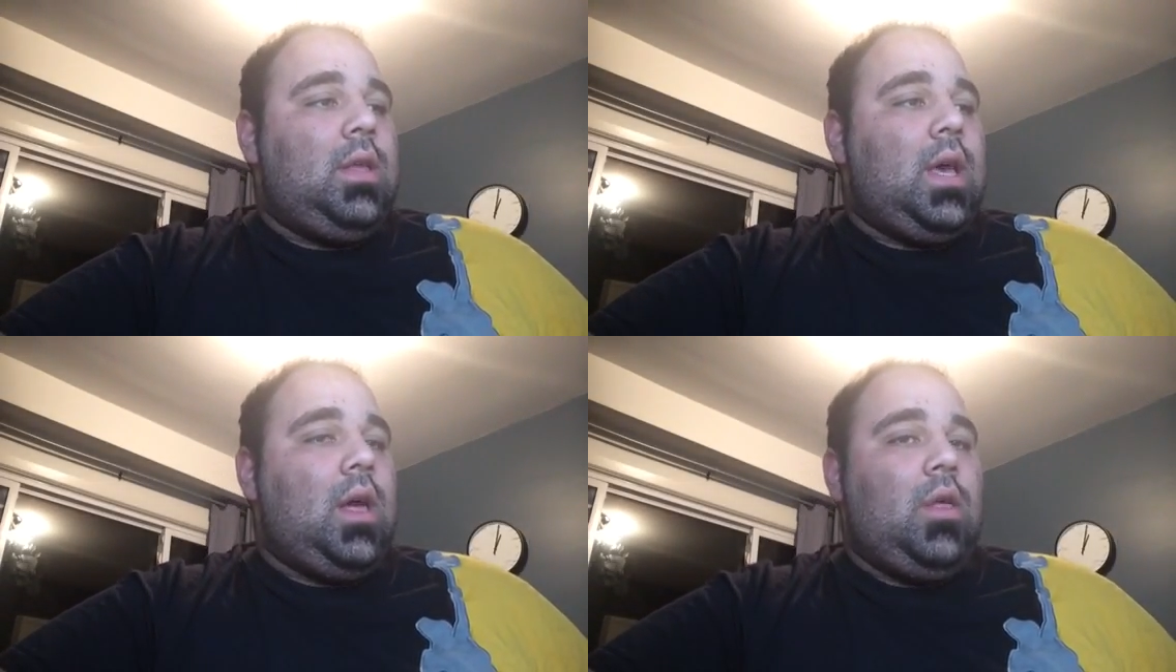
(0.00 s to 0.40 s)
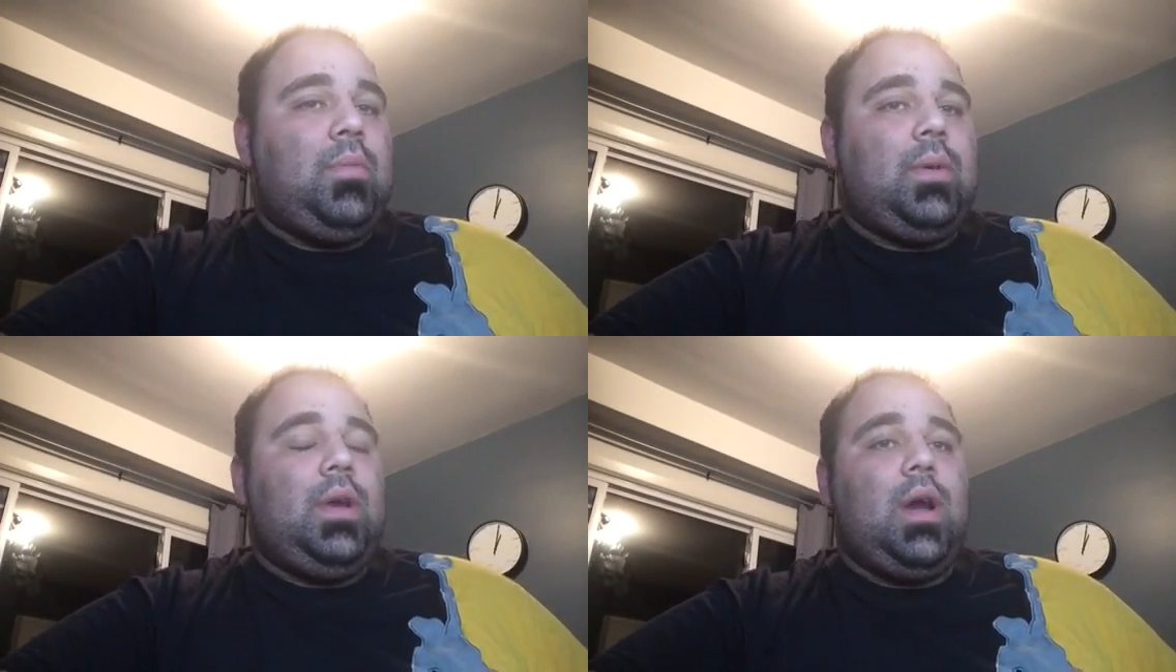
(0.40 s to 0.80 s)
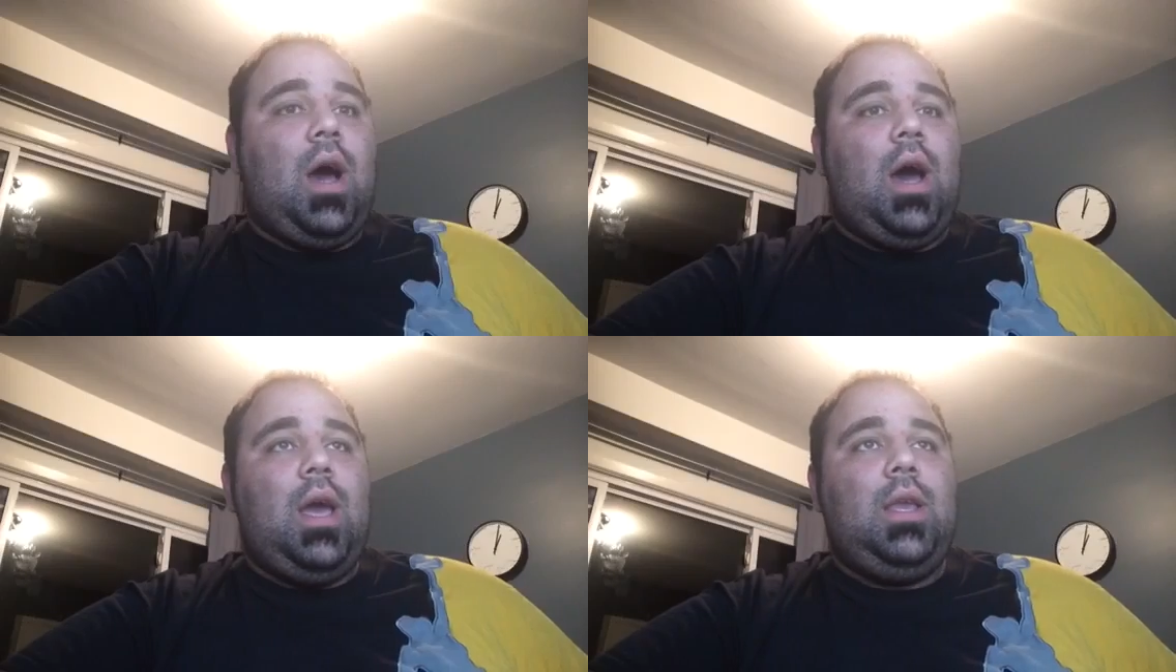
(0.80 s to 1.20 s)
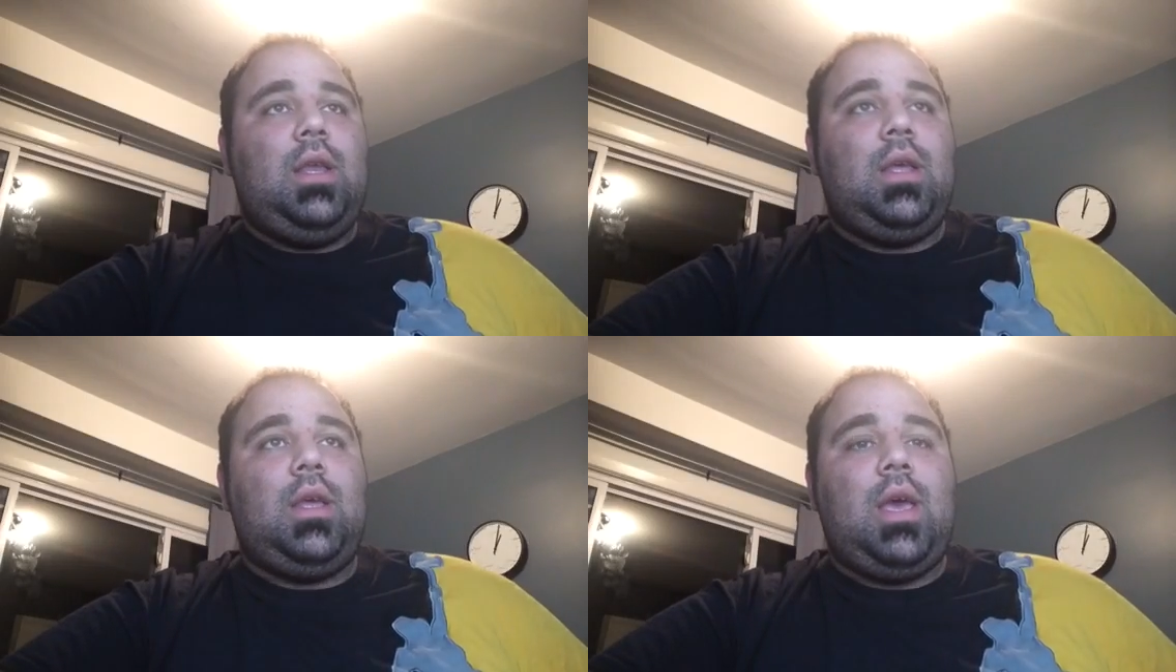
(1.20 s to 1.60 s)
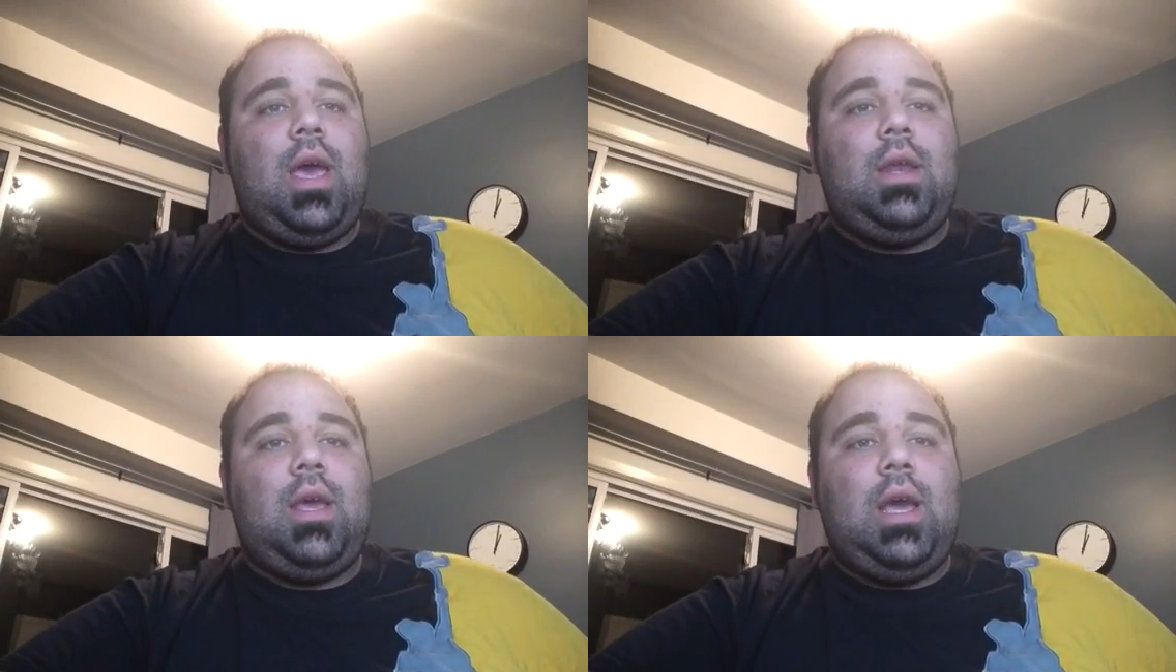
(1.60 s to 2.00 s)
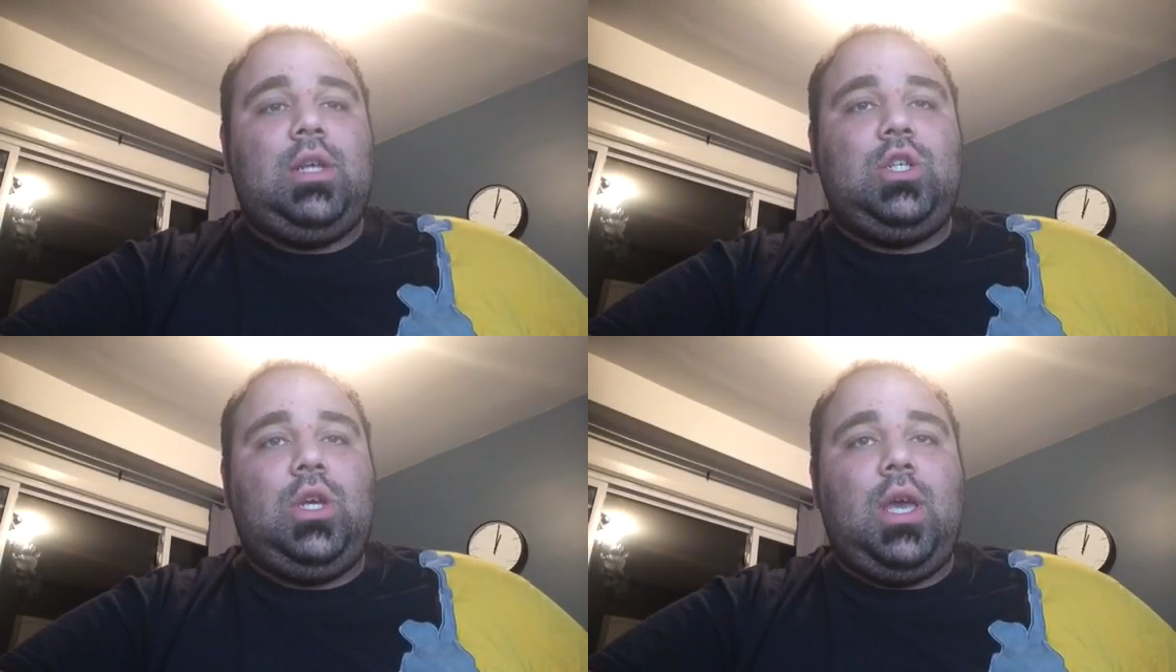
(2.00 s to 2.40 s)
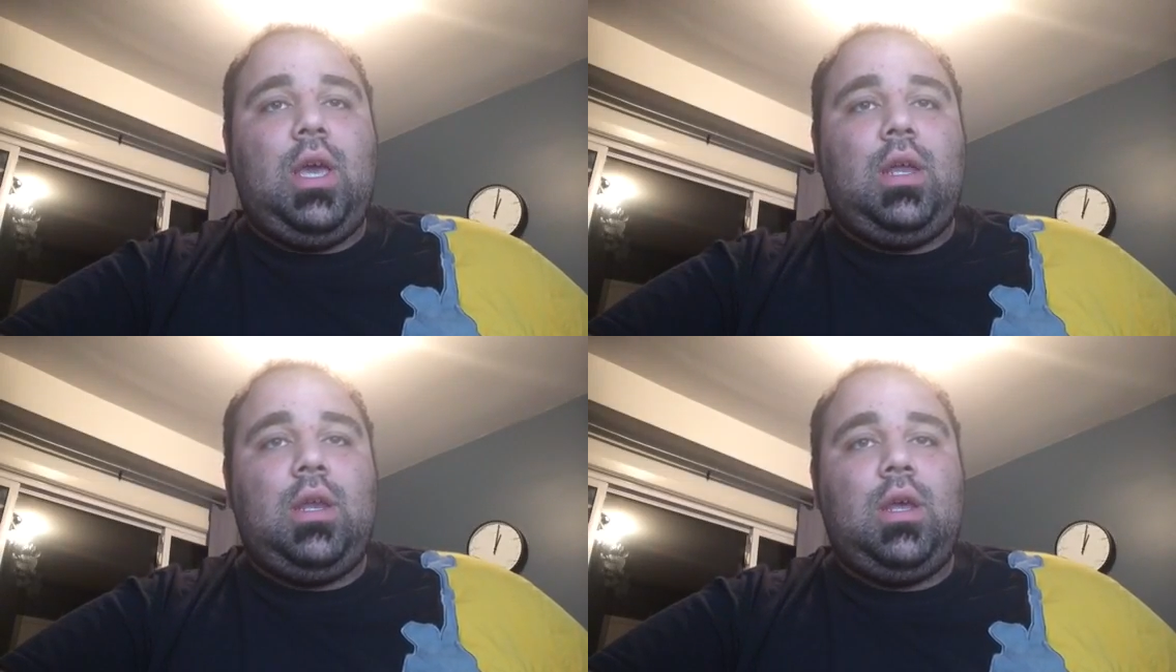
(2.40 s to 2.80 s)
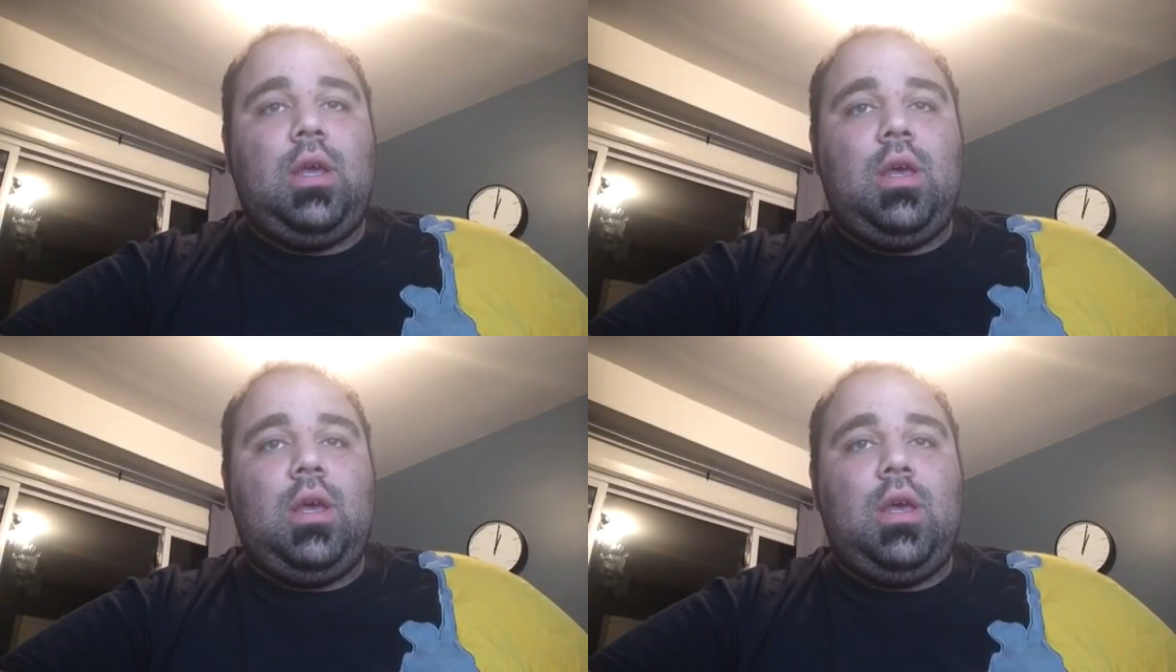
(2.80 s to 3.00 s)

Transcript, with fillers: to help guide and educate